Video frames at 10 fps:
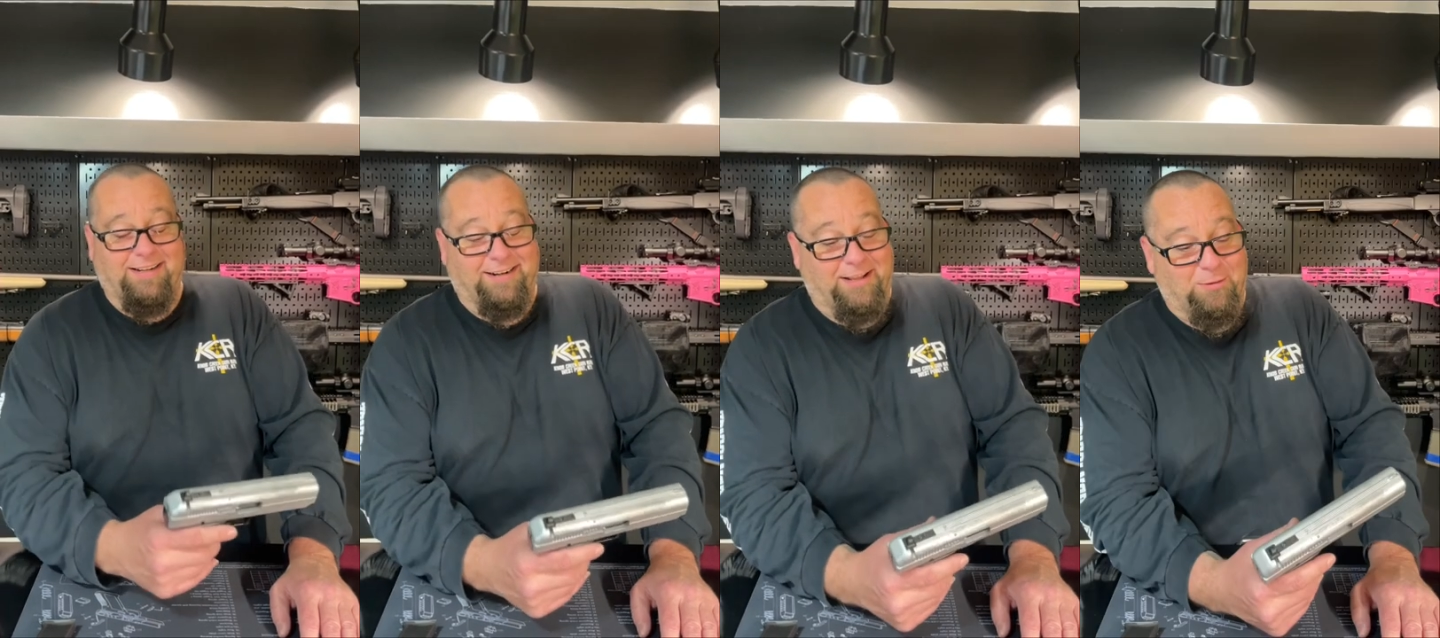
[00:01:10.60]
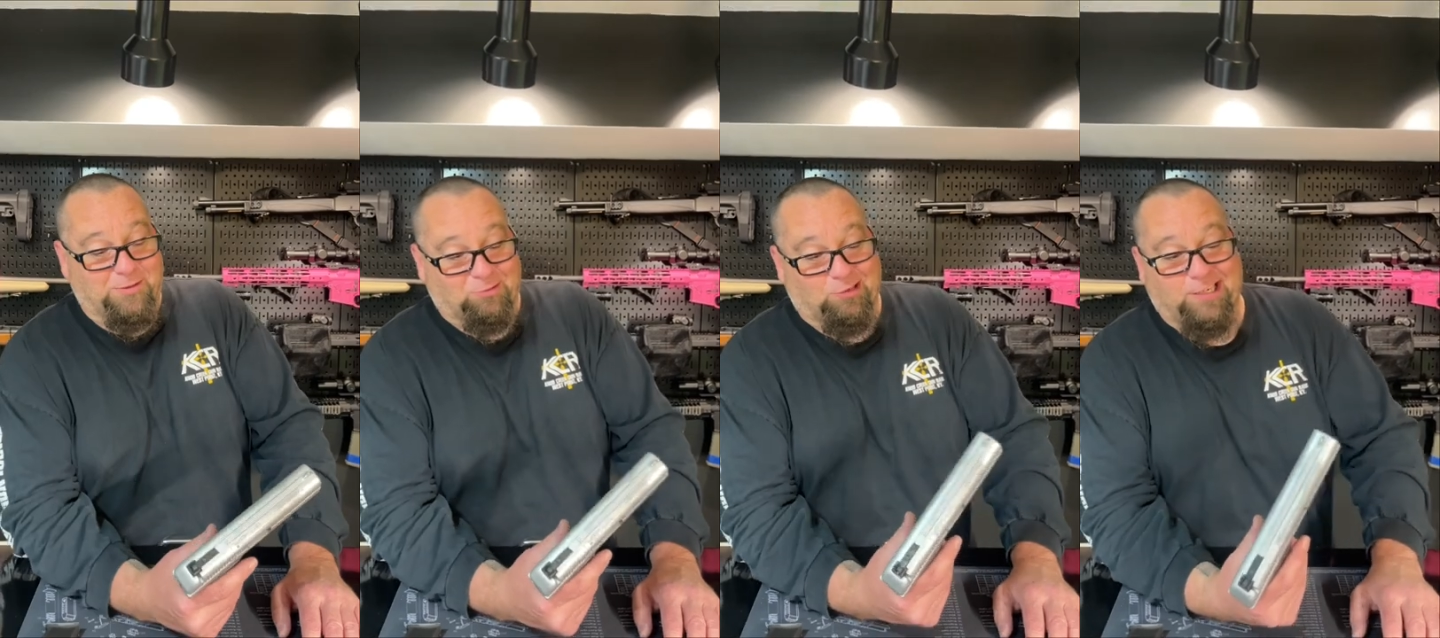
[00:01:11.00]
yeah, that
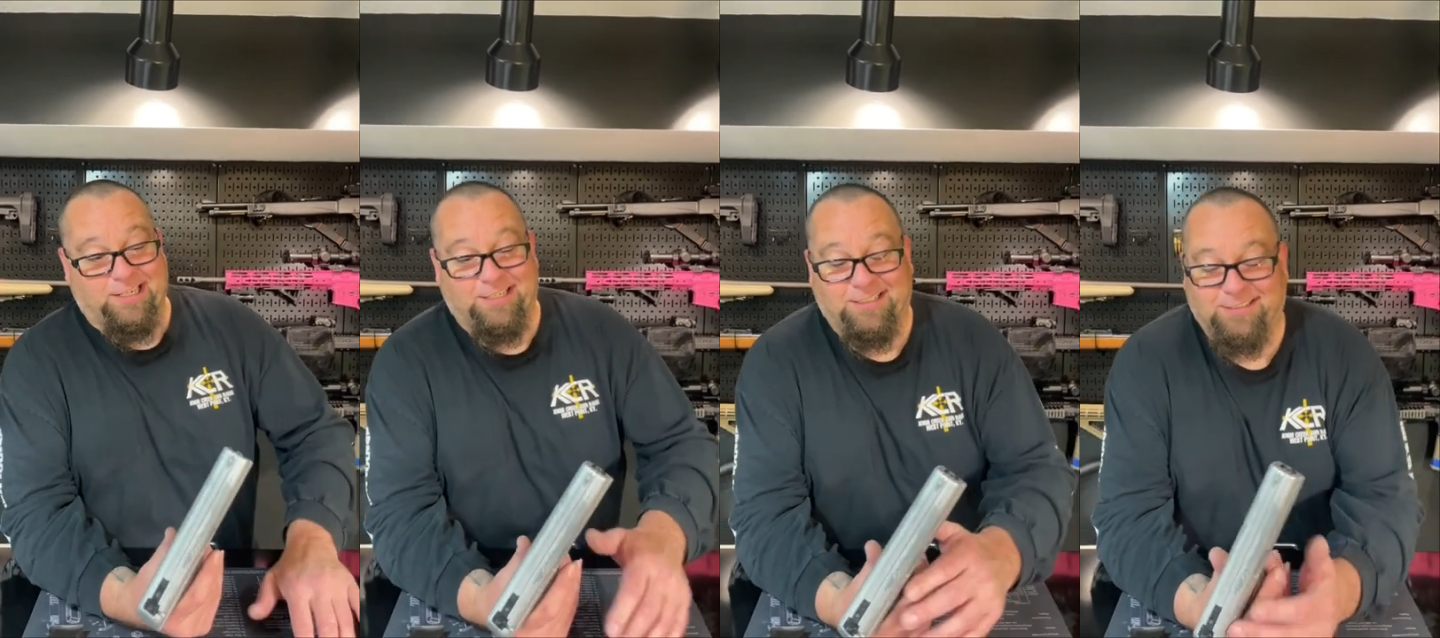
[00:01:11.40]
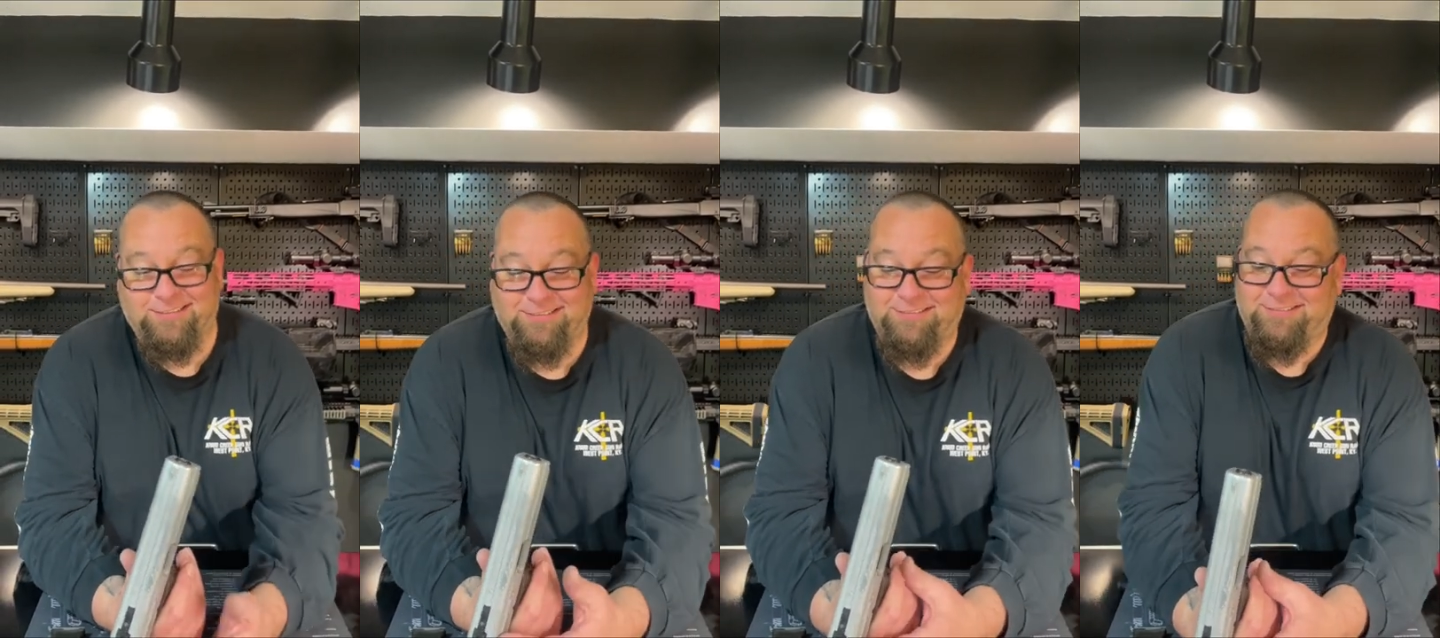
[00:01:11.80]
was really uh,
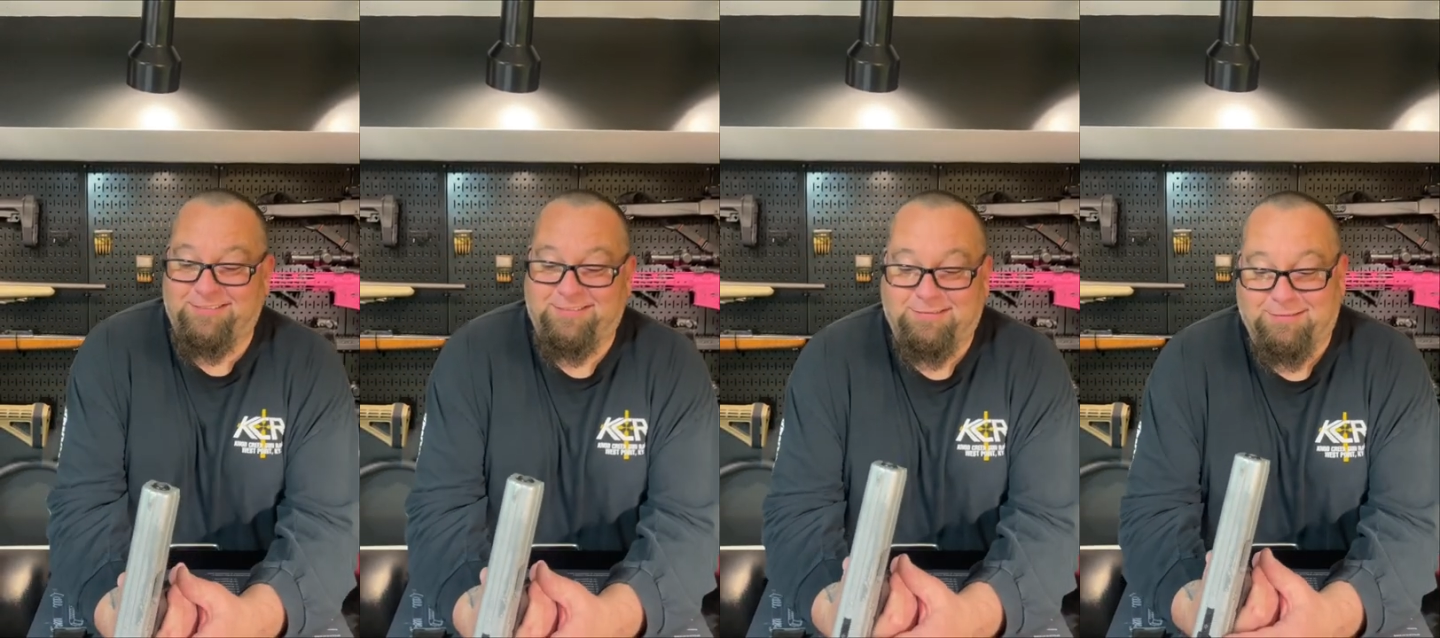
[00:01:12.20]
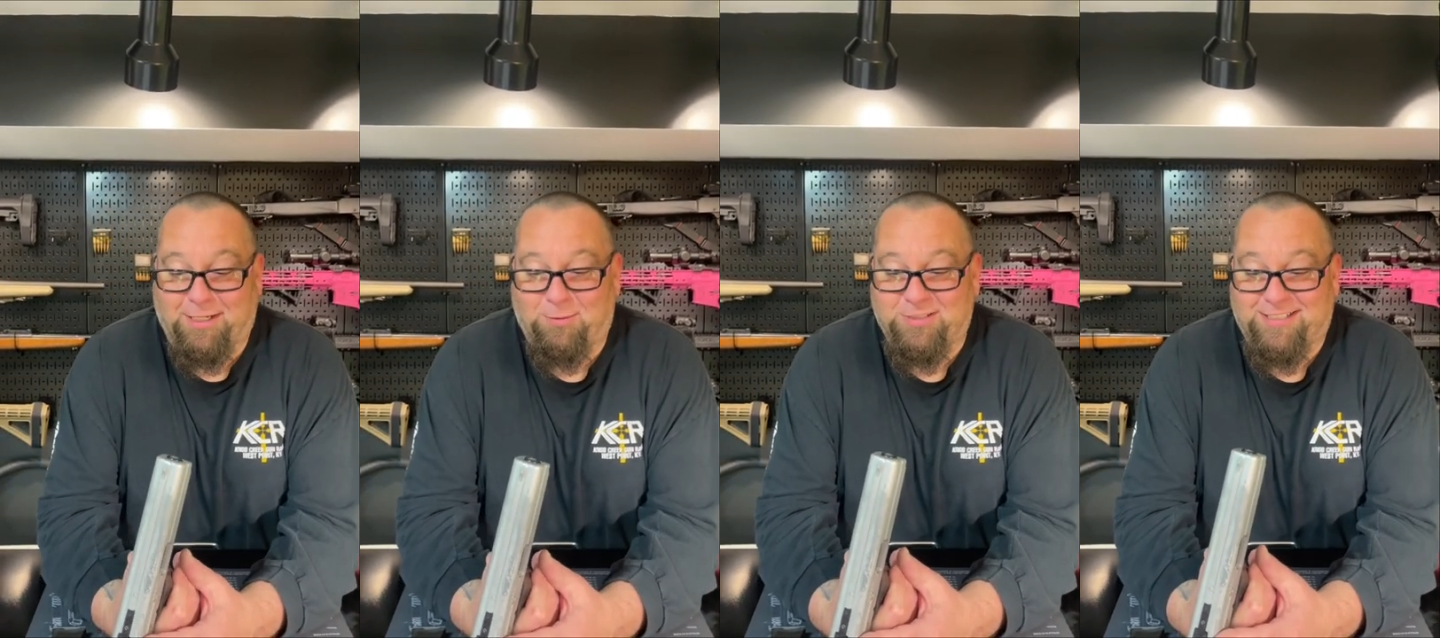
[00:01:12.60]

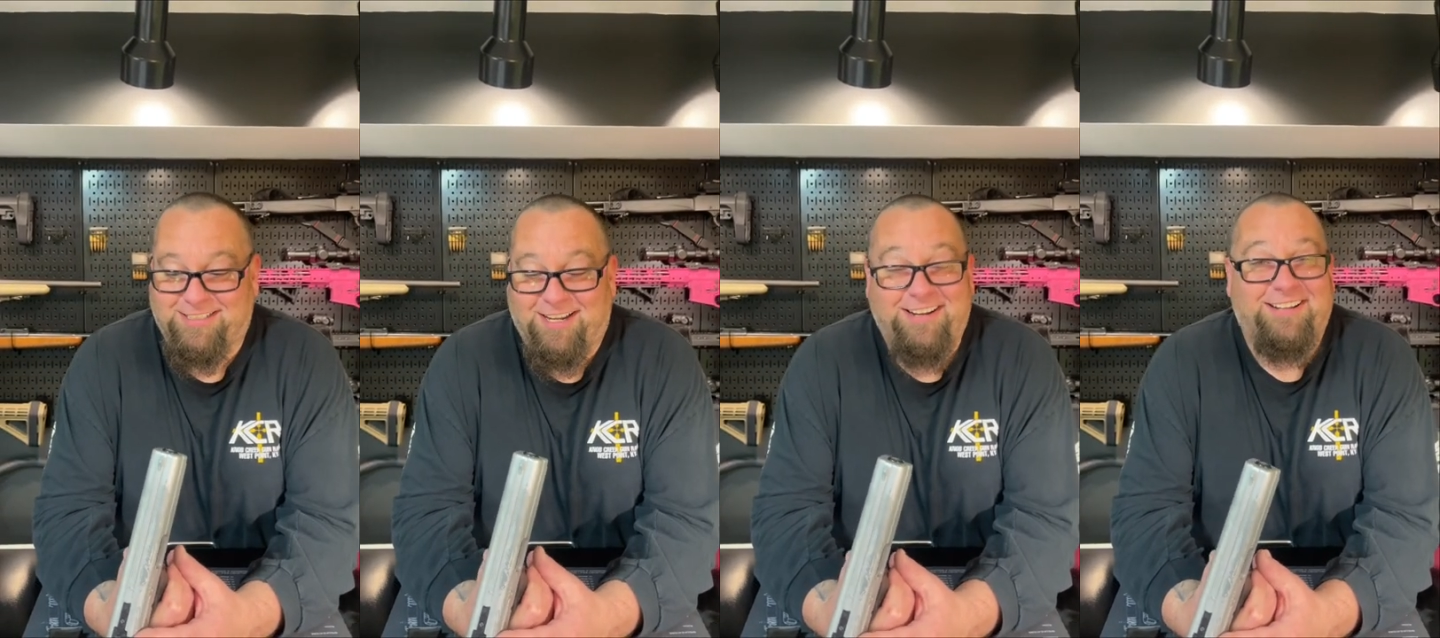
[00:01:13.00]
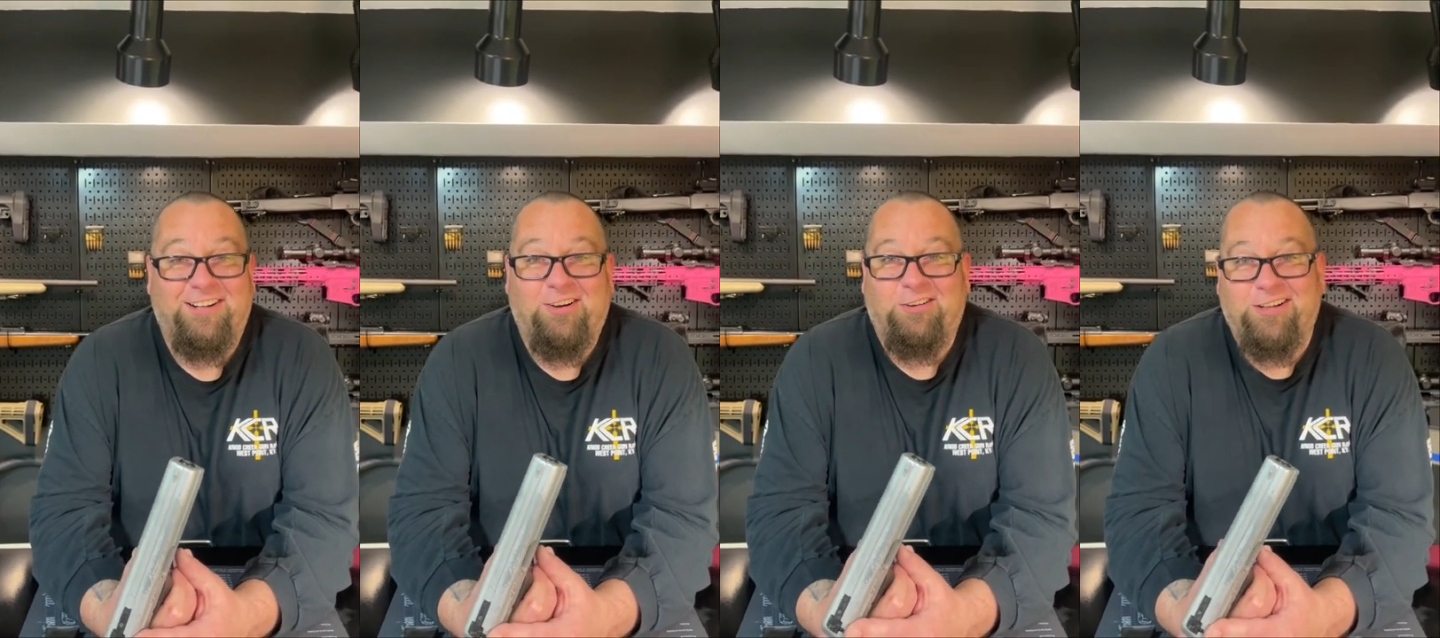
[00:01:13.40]
that wasn't exciting at
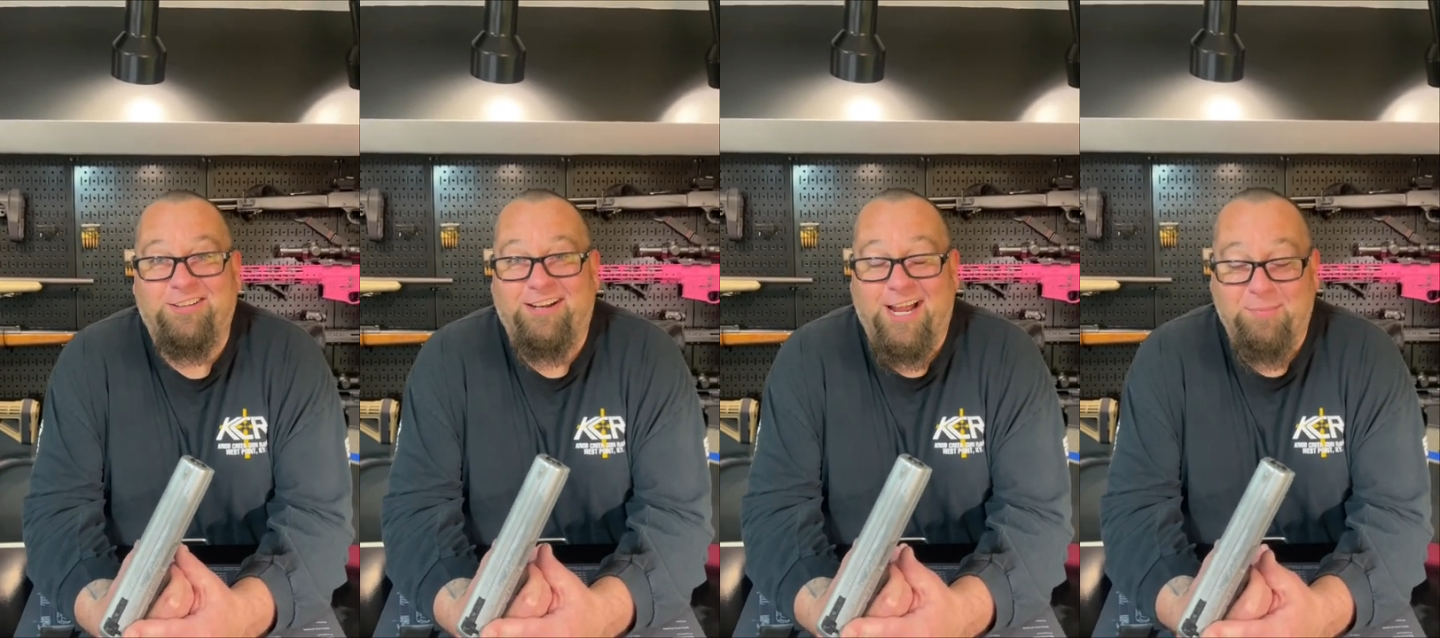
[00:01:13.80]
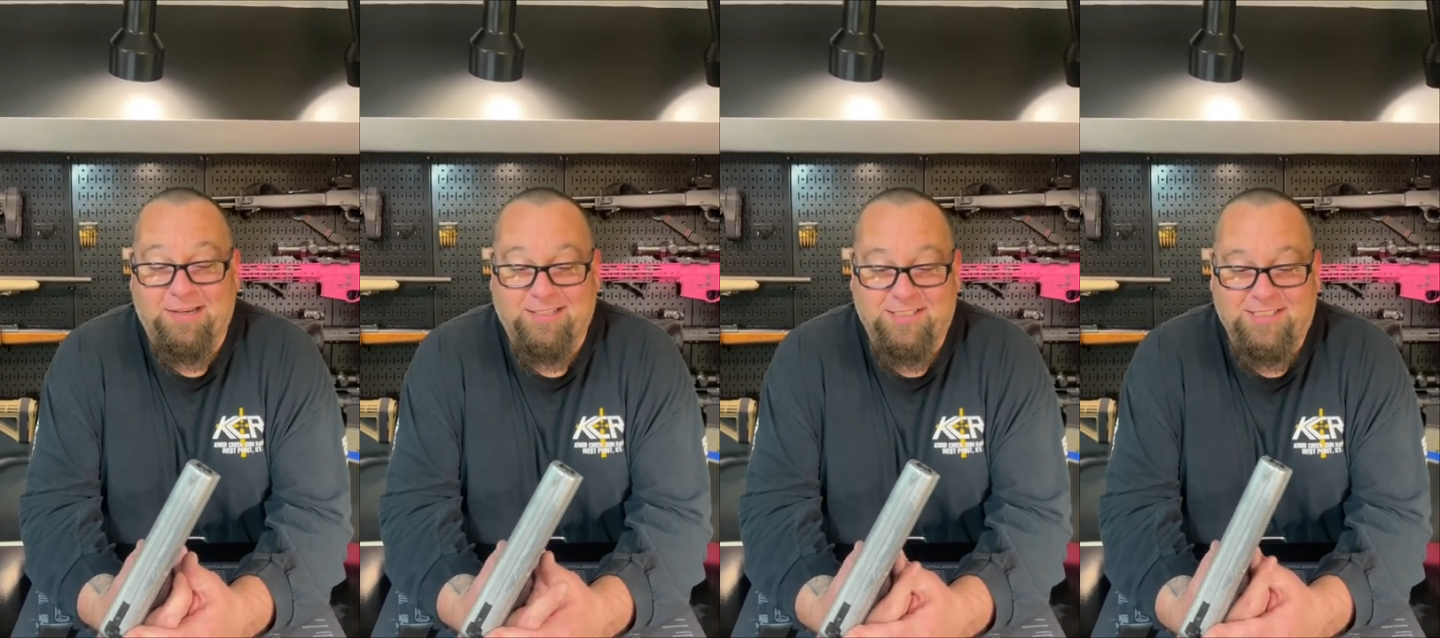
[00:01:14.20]
all. Nothing
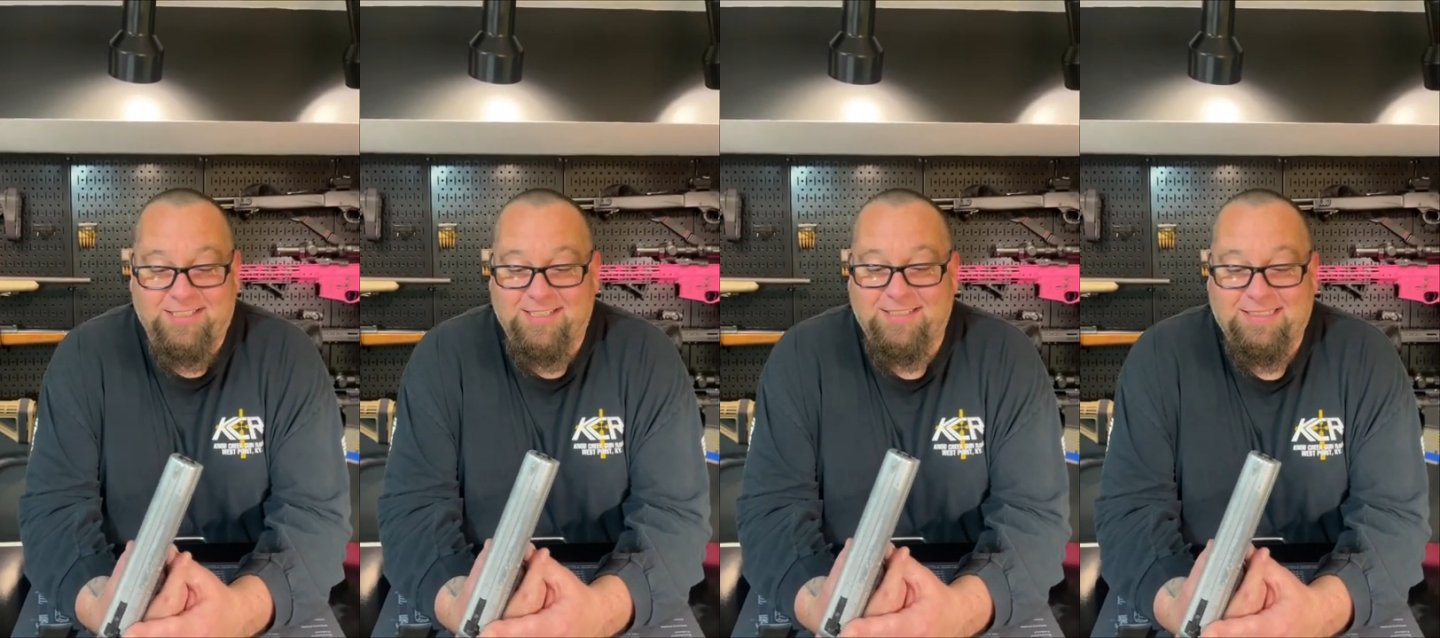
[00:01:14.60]
happened. It just